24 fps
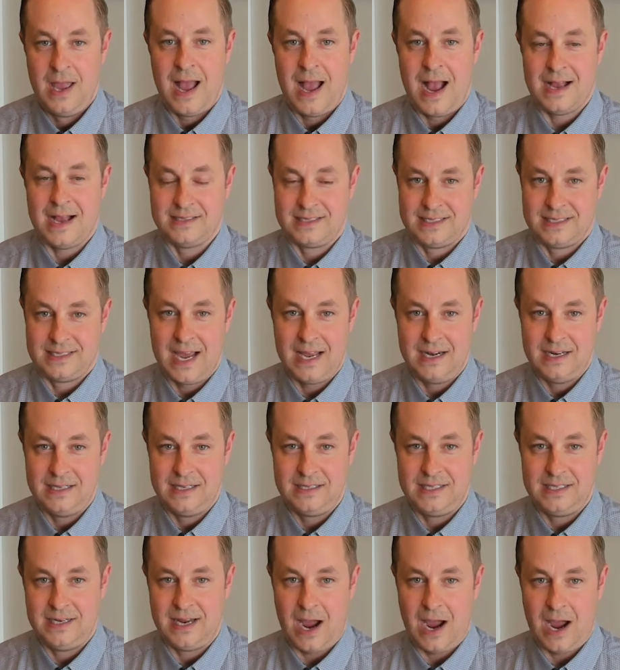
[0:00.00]
has a
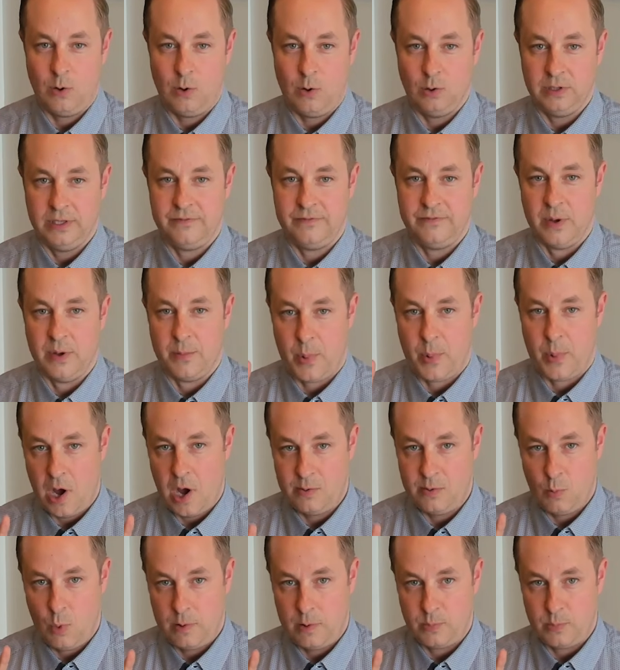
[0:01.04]
tendency to outlive the
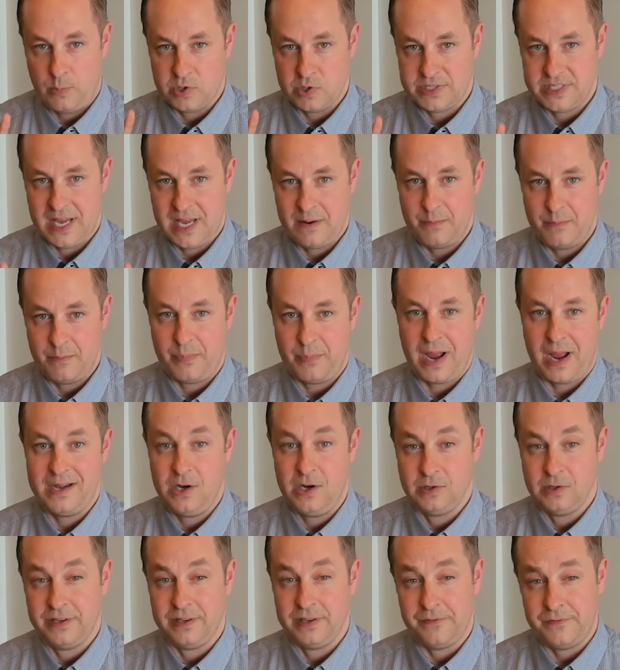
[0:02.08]
bottom 1% by
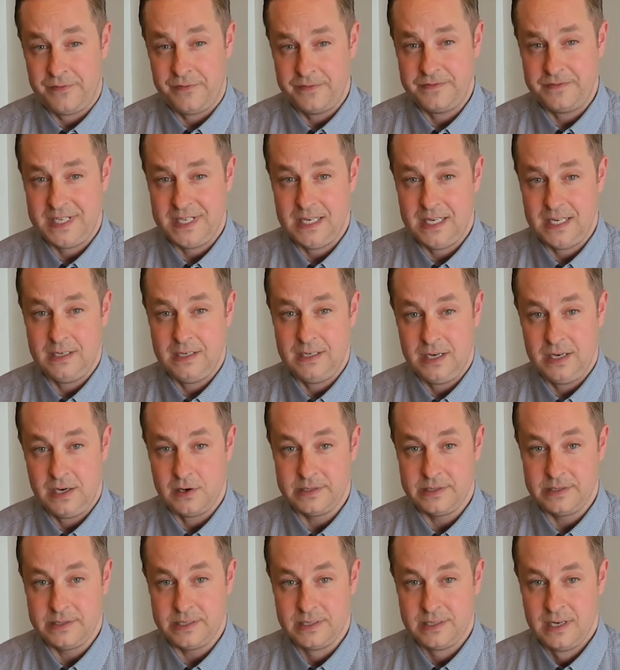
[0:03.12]
nearly 15
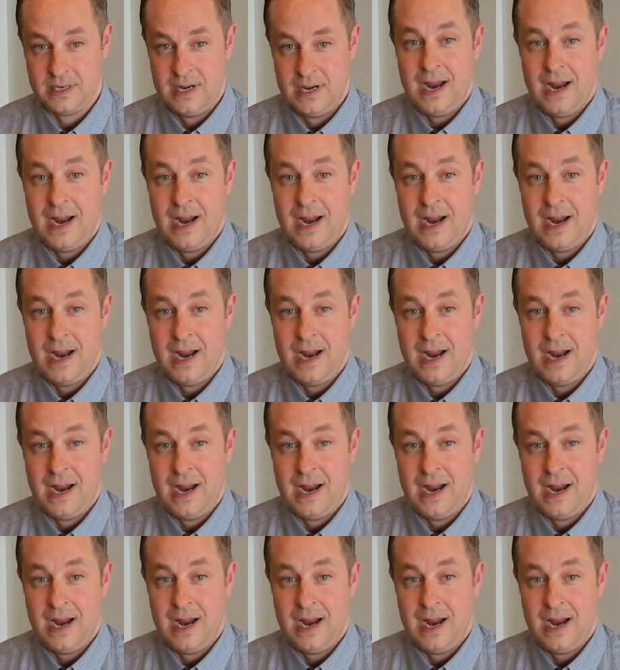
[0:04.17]
years.